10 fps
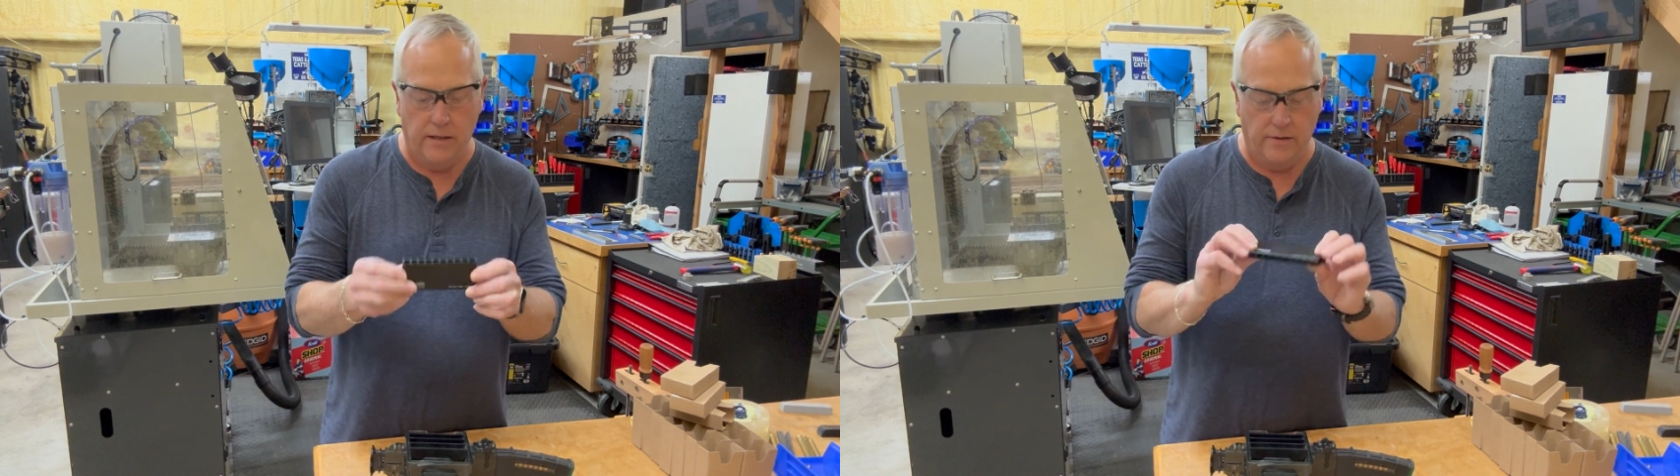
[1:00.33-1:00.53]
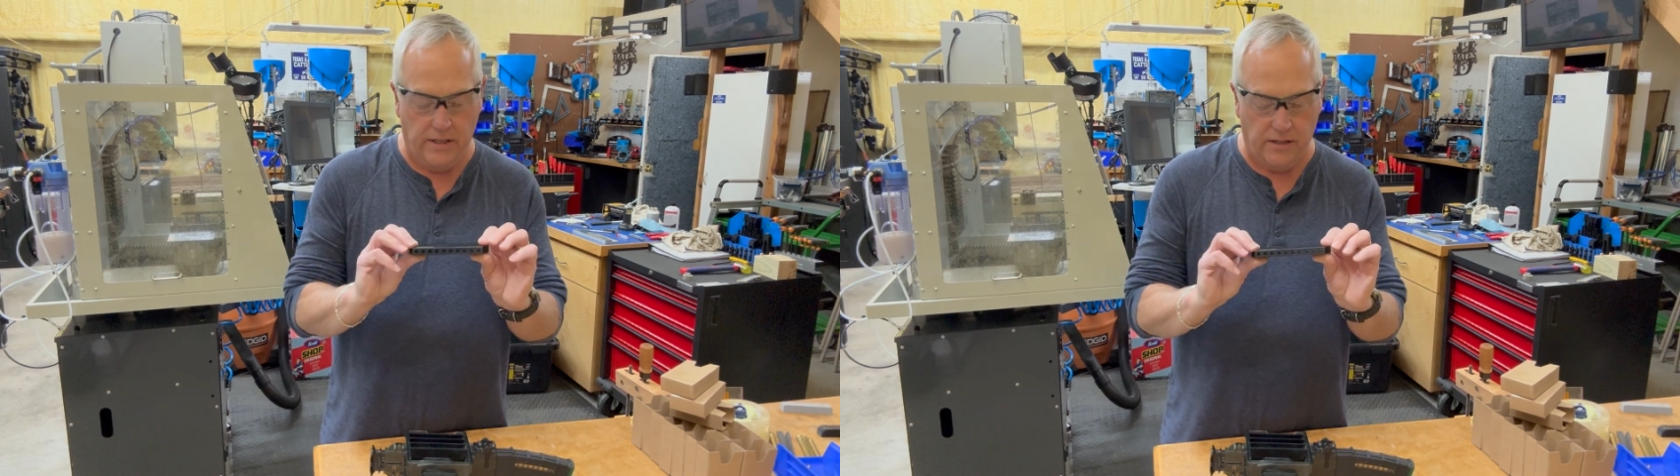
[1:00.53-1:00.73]

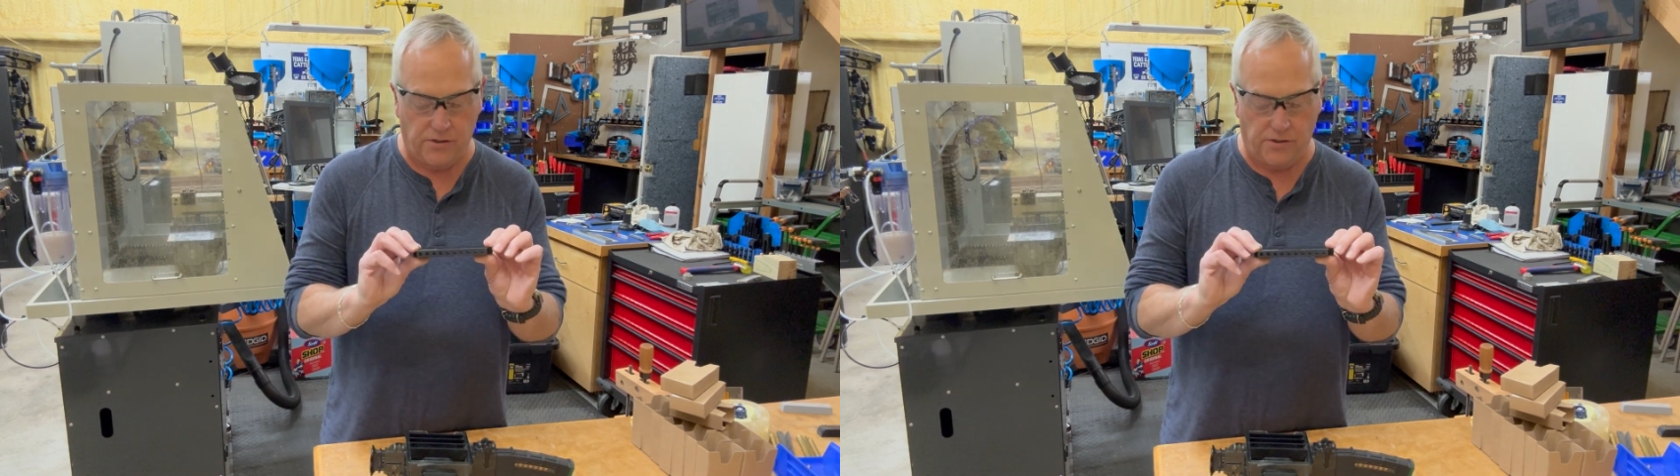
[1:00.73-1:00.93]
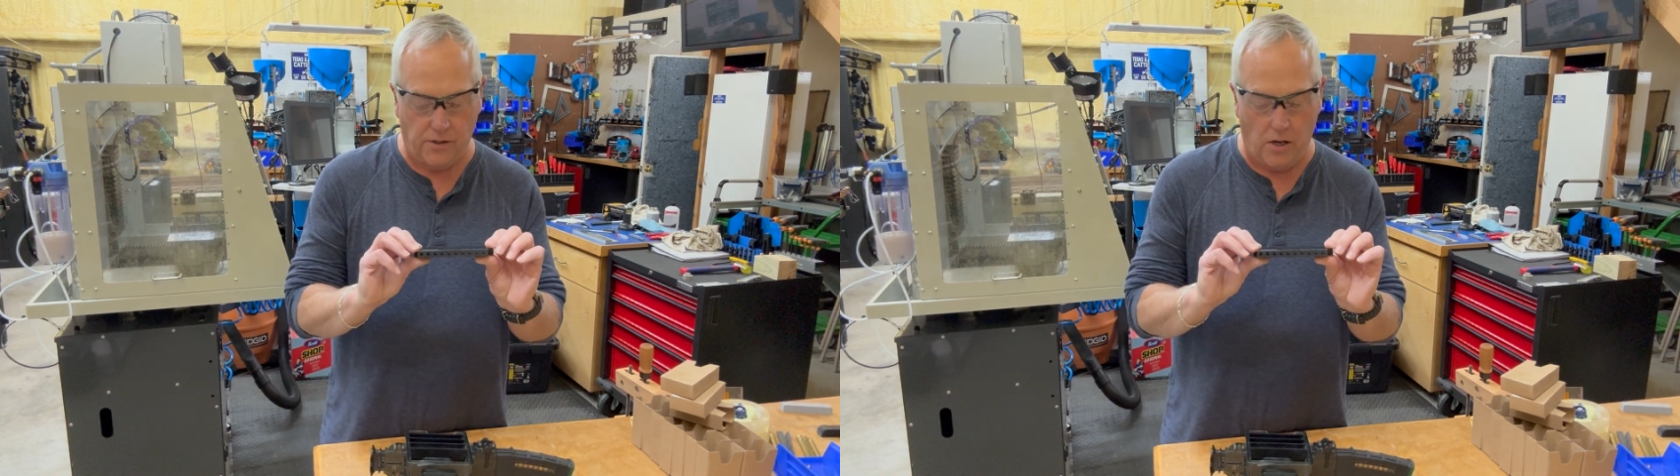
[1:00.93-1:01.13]

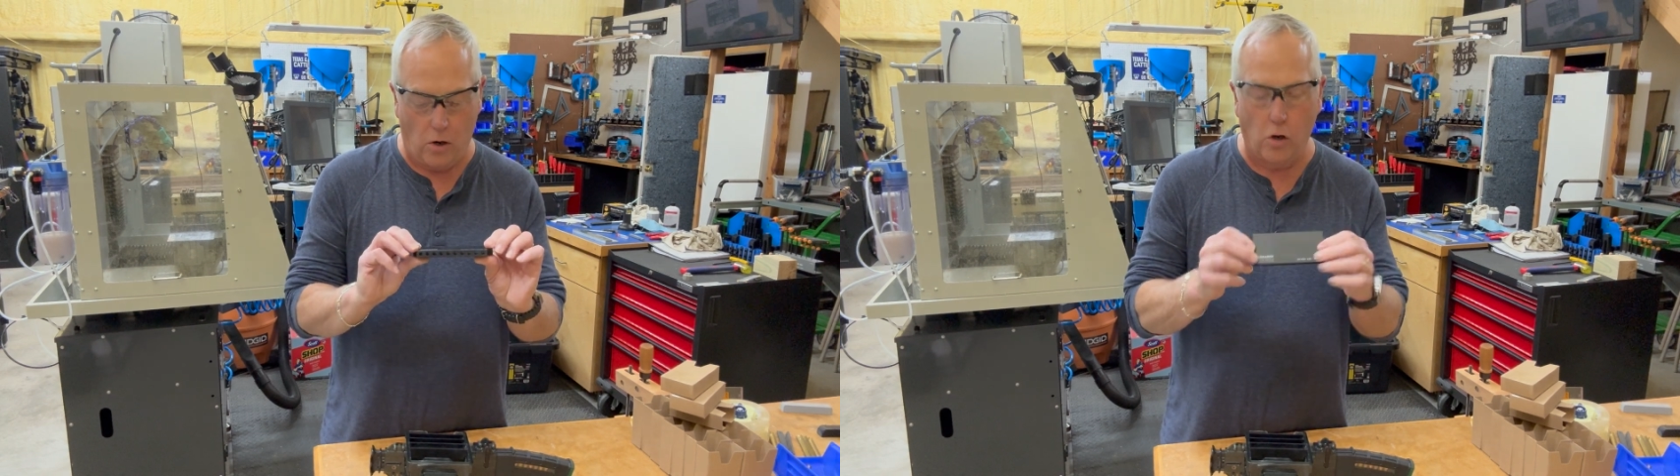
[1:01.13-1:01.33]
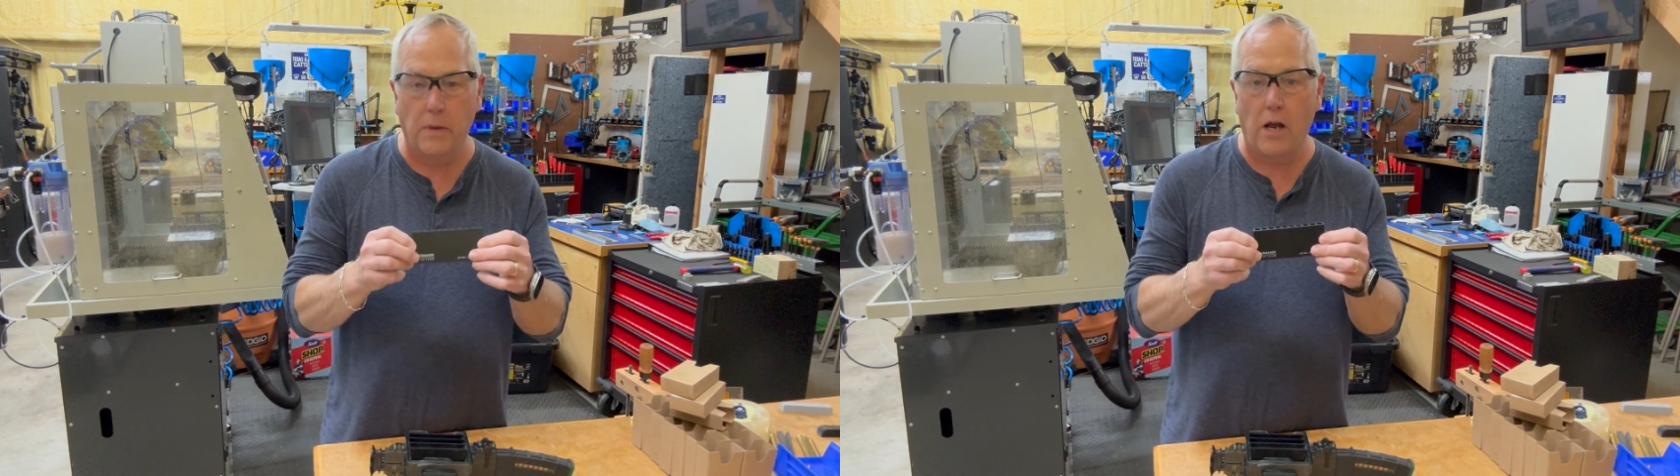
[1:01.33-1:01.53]
this
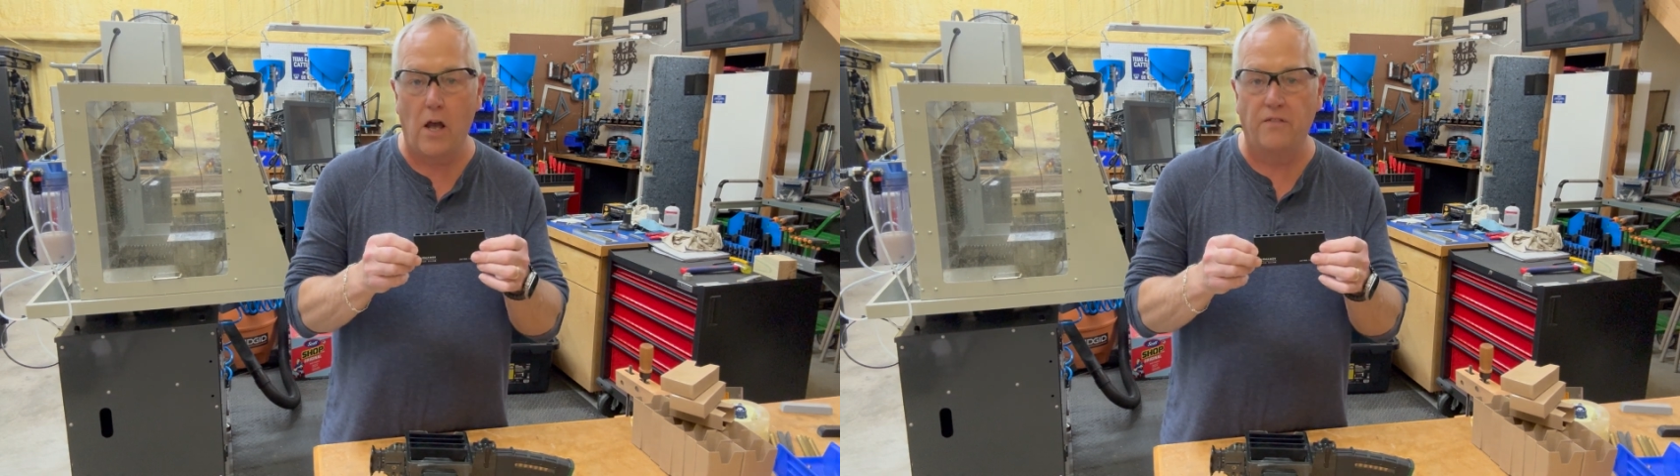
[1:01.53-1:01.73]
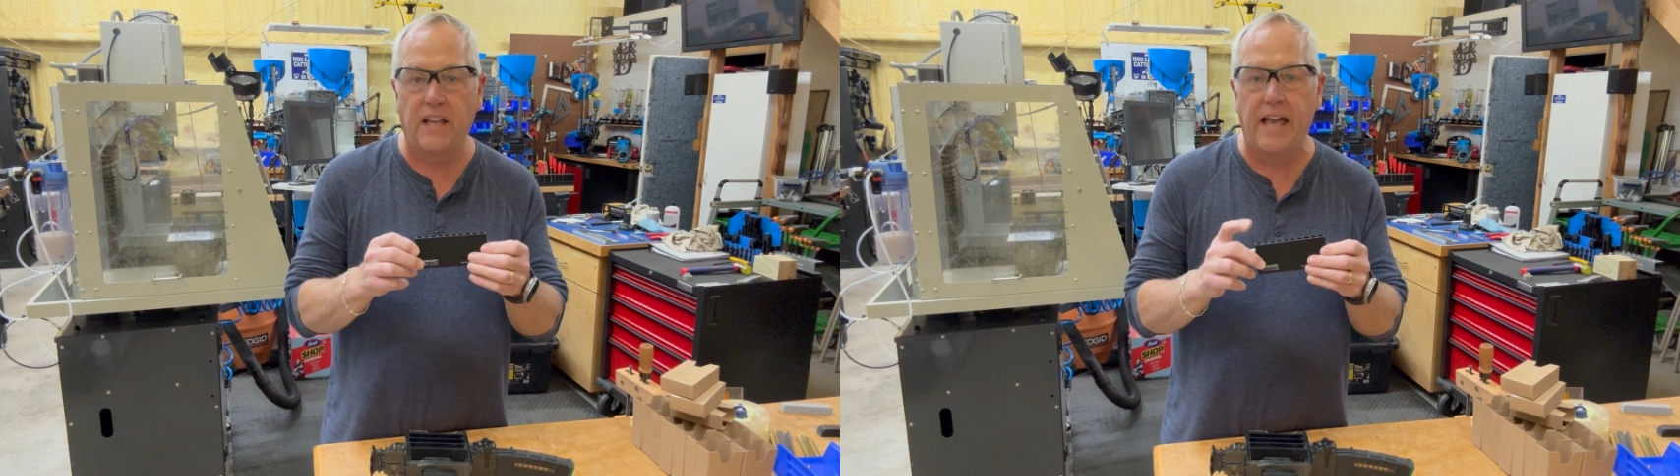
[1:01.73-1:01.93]

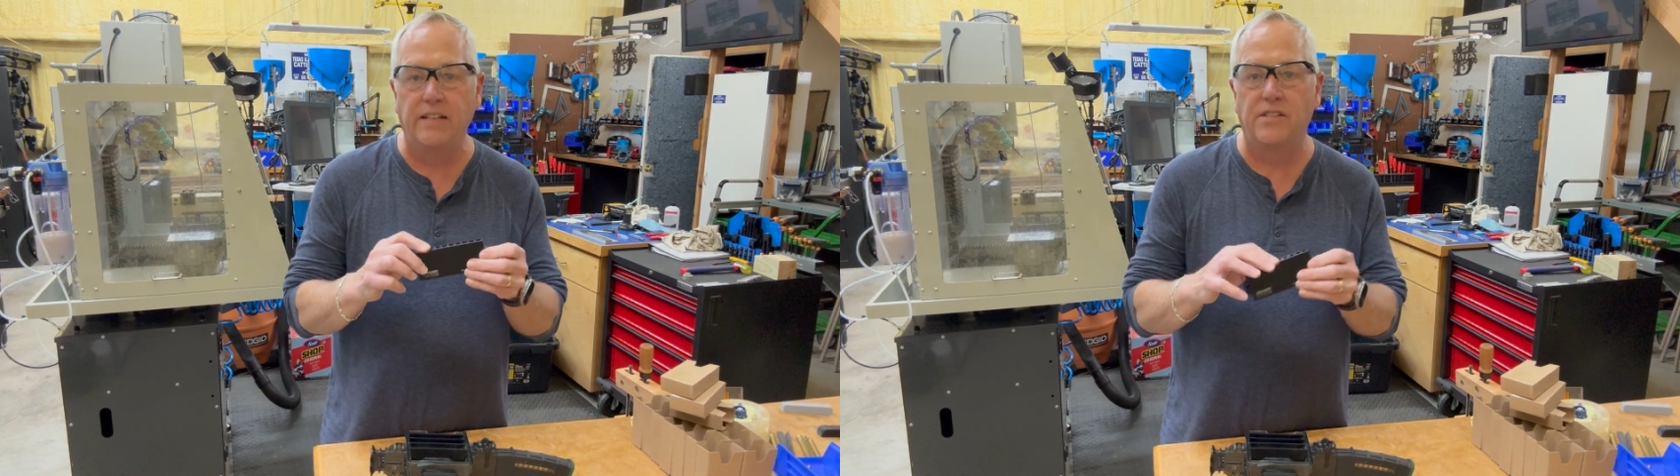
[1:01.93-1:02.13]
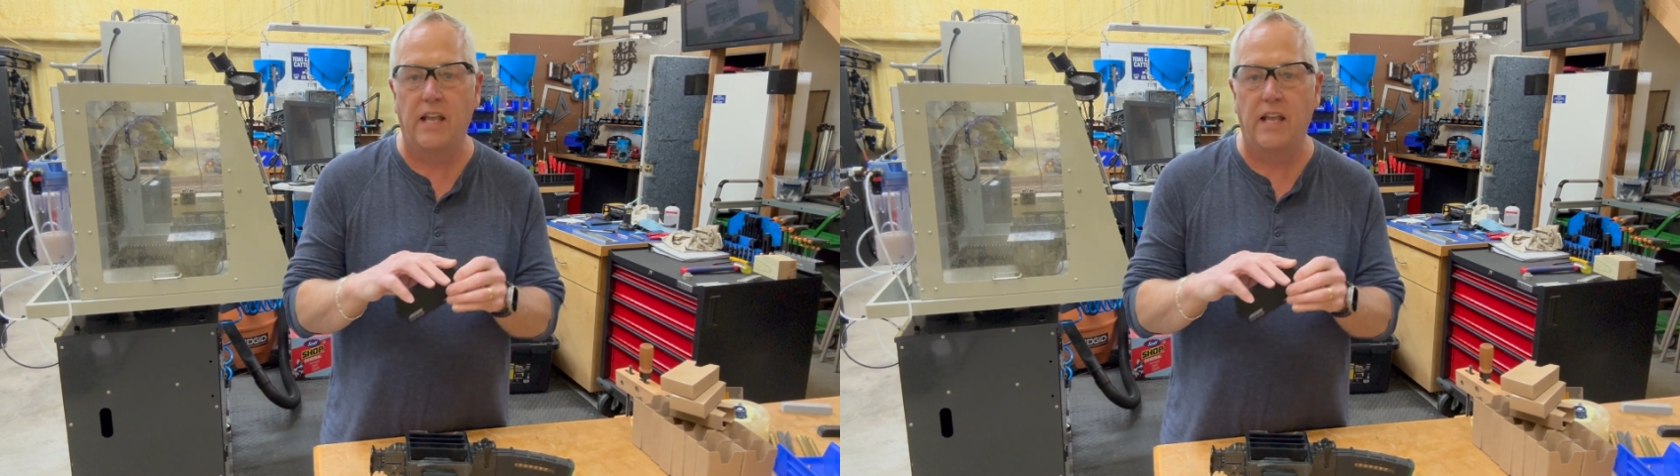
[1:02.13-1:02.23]
Armanov case